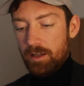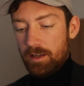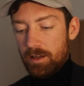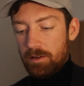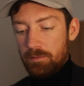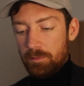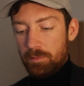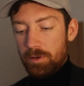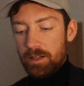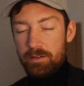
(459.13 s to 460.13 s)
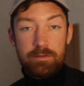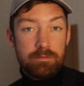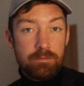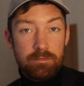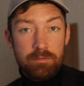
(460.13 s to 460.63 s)
but
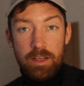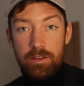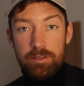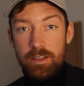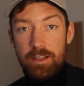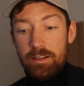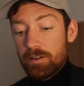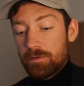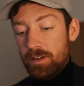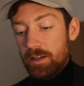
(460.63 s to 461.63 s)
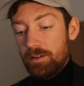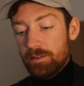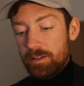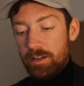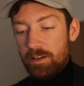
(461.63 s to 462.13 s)
then you'll see it in your feed,
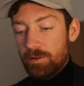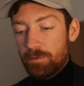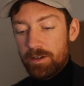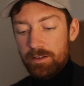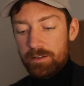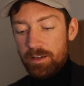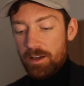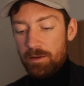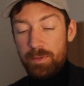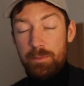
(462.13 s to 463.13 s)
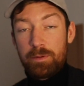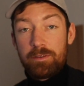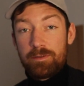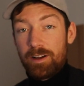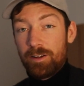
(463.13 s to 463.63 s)
you'll see it in your reels, people
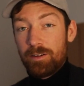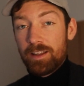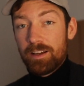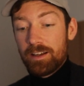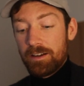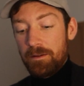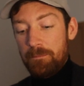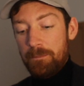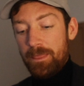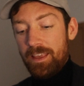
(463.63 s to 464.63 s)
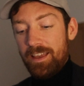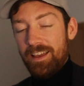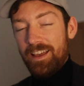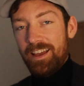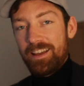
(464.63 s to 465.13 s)
can follow along,
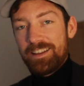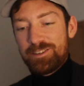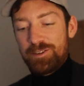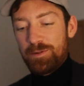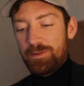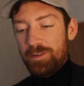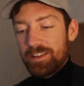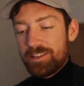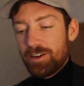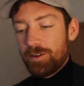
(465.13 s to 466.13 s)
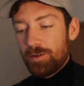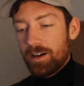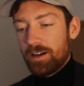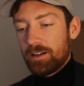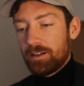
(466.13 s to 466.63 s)
and it's super fun.
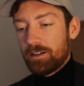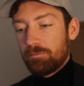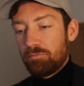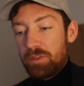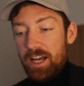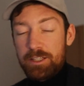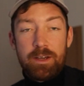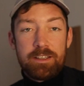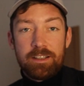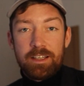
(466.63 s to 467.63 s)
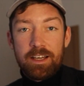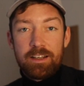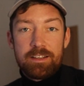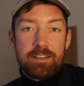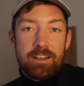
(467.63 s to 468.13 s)
So that's basically
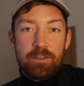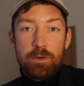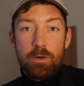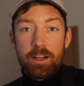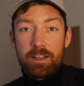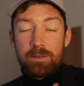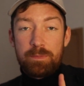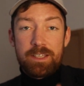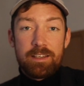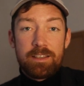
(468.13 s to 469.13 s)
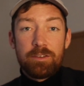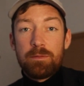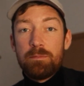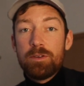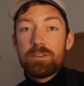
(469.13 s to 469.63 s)
it. If you wanna test out
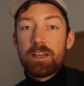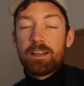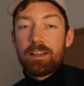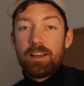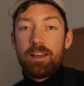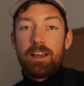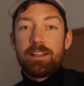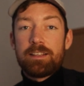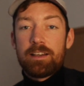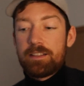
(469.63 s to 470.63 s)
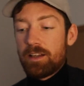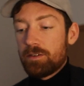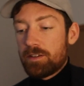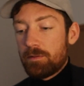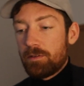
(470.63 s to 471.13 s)
the music and test
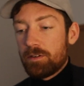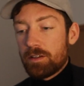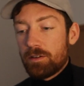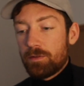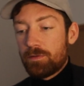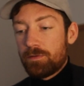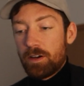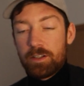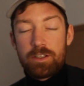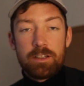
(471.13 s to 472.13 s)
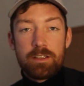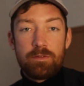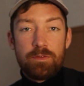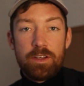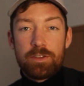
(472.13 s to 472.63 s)
out some of those other functions
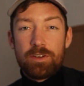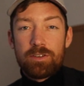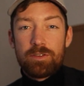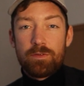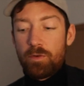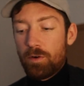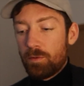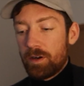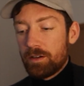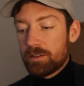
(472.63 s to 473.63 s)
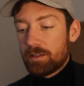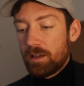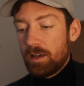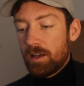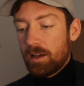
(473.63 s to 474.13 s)
and features for reels,
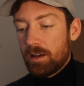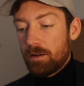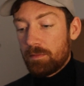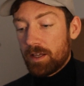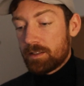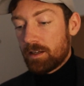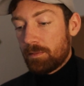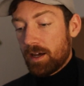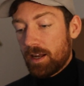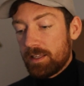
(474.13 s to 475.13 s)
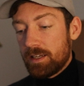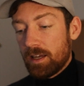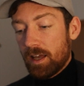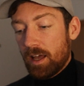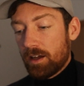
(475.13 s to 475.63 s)
that's not a bad
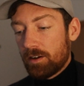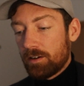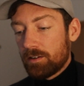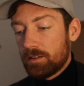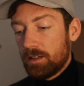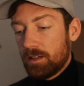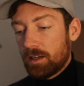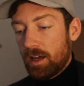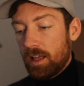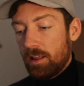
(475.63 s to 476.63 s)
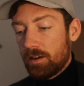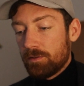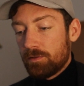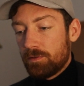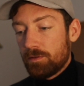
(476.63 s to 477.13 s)
idea at all. I
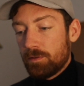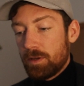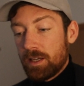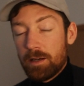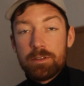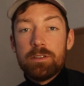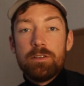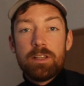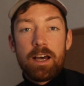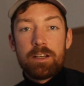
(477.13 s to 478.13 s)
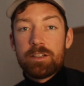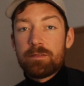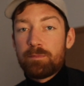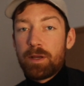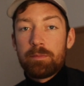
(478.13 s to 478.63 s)
love being able to do that and
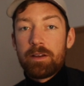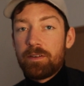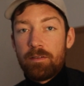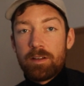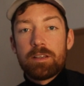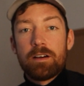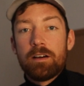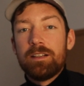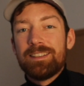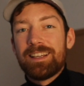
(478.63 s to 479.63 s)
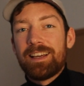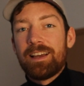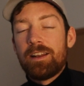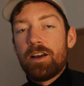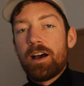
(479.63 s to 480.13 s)
just pick my favorite songs
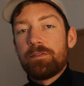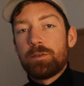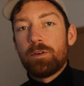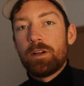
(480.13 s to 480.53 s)
and not have to